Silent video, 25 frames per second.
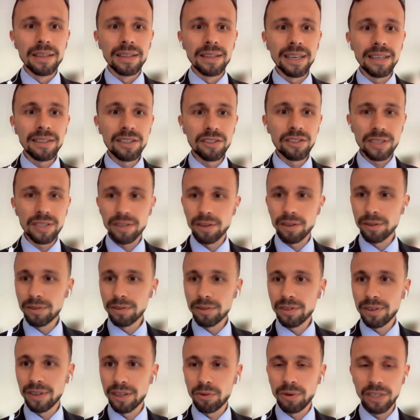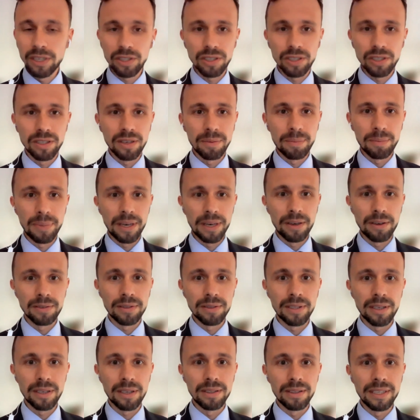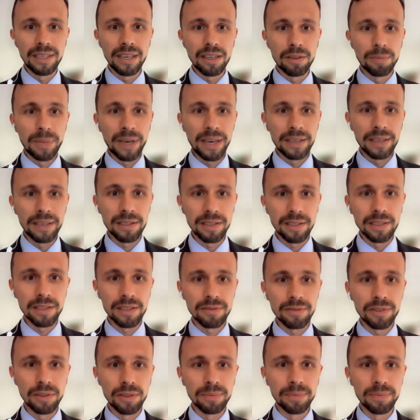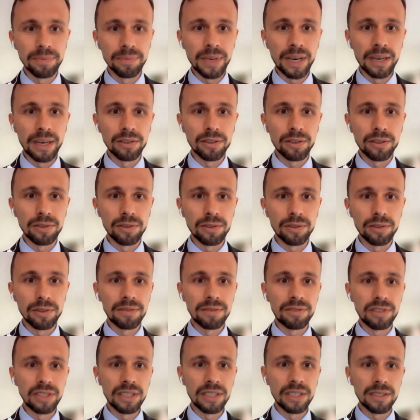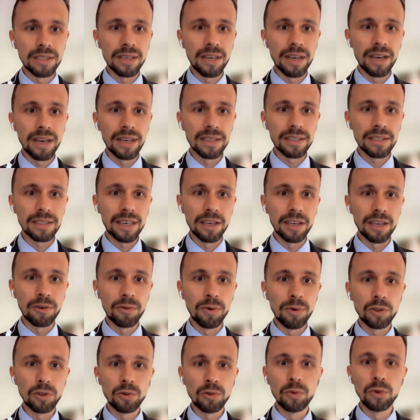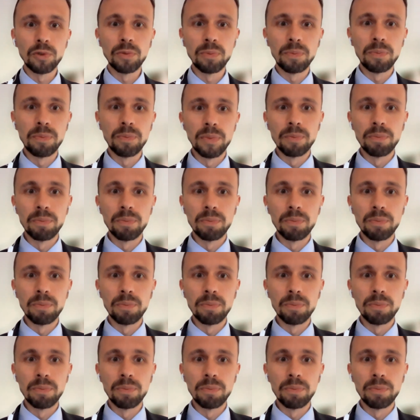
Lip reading: Then there is also a question about the legal basis from Antonius de Vries asking what would